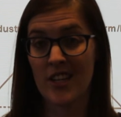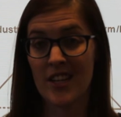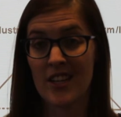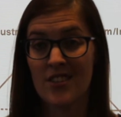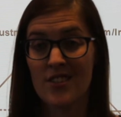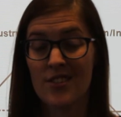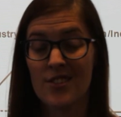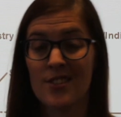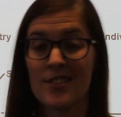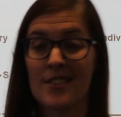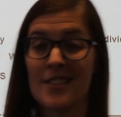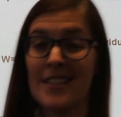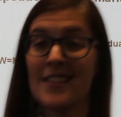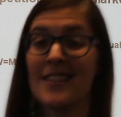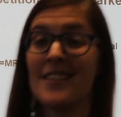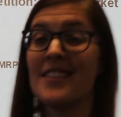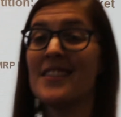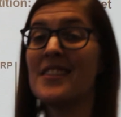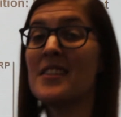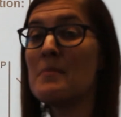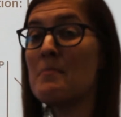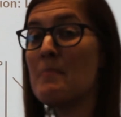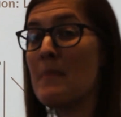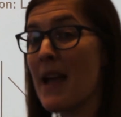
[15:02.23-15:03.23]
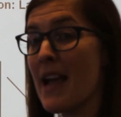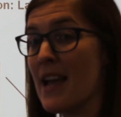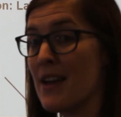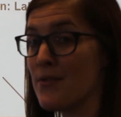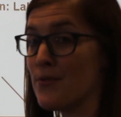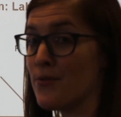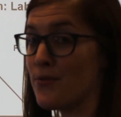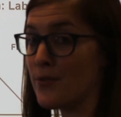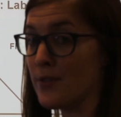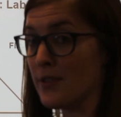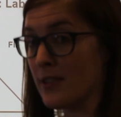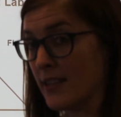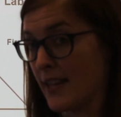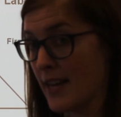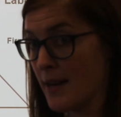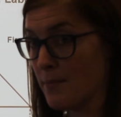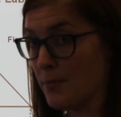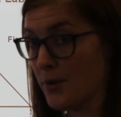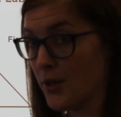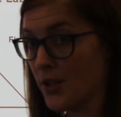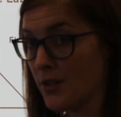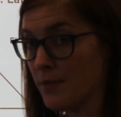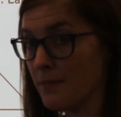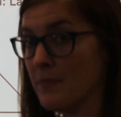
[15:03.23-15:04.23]
changes in the demand for
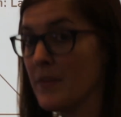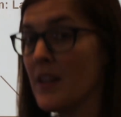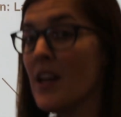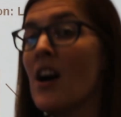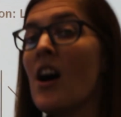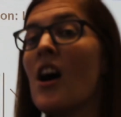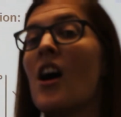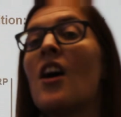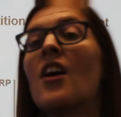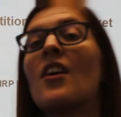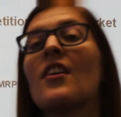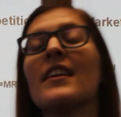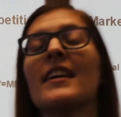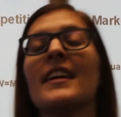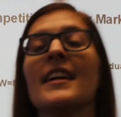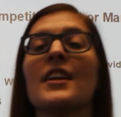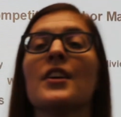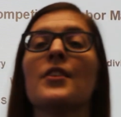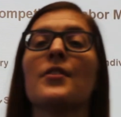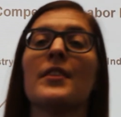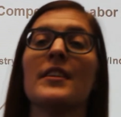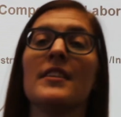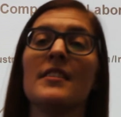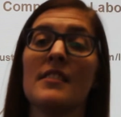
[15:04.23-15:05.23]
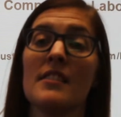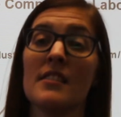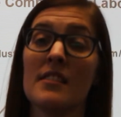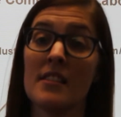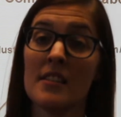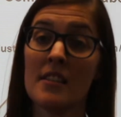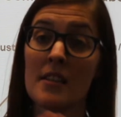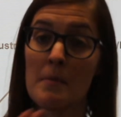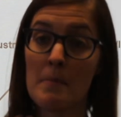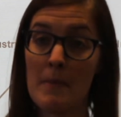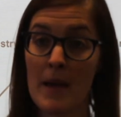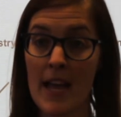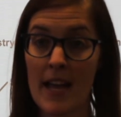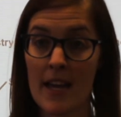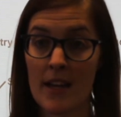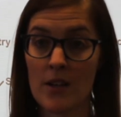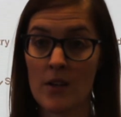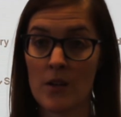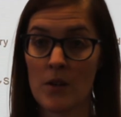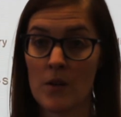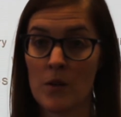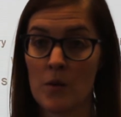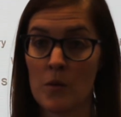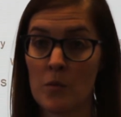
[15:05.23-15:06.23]
labor are increases in
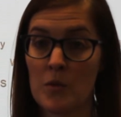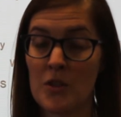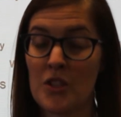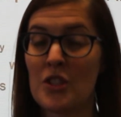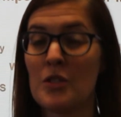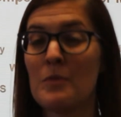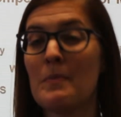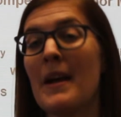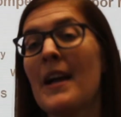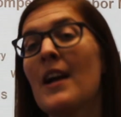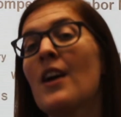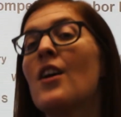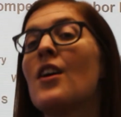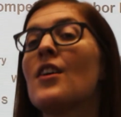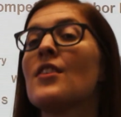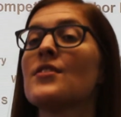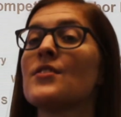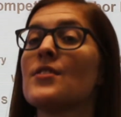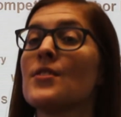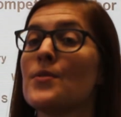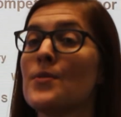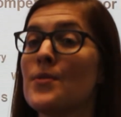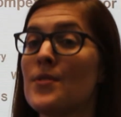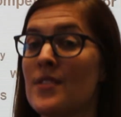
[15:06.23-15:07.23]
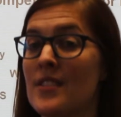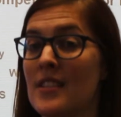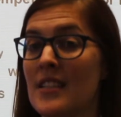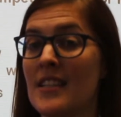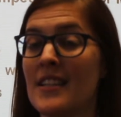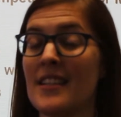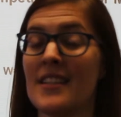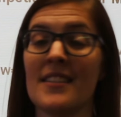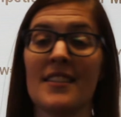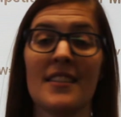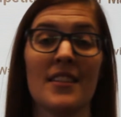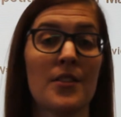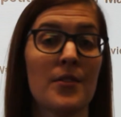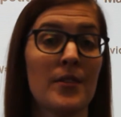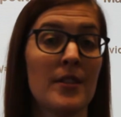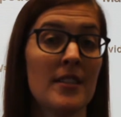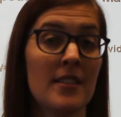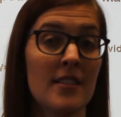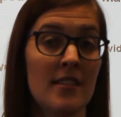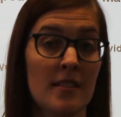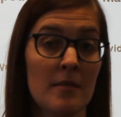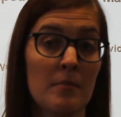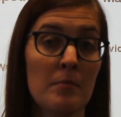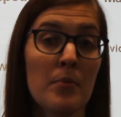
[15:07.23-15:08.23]
demand, which you may also see as
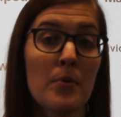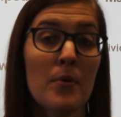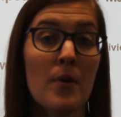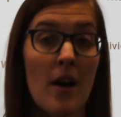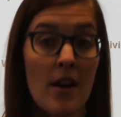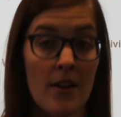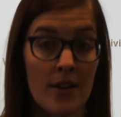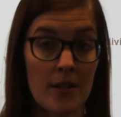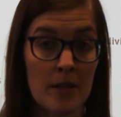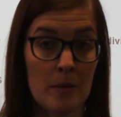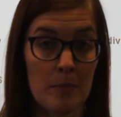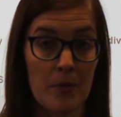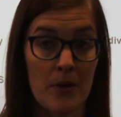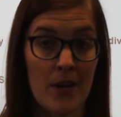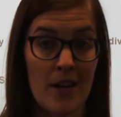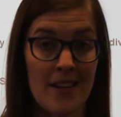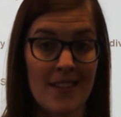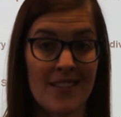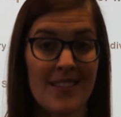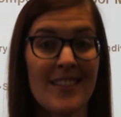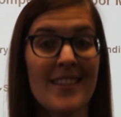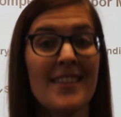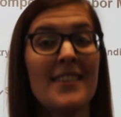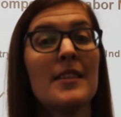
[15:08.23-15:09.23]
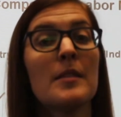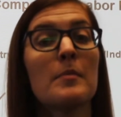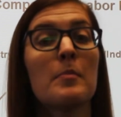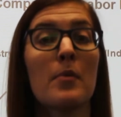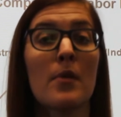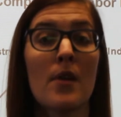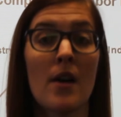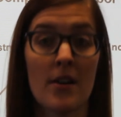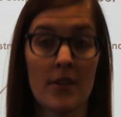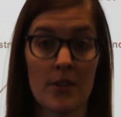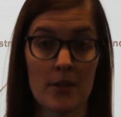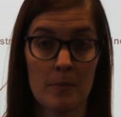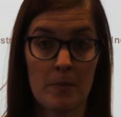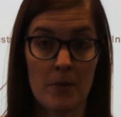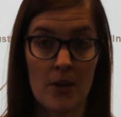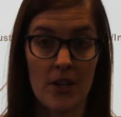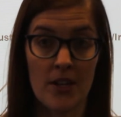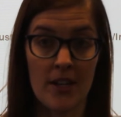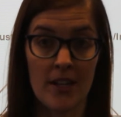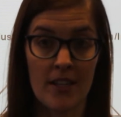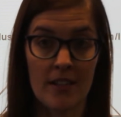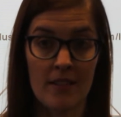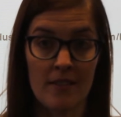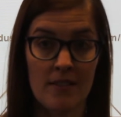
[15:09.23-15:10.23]
increases in product price in the product
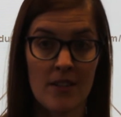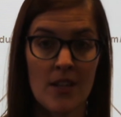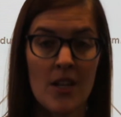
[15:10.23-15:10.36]
market,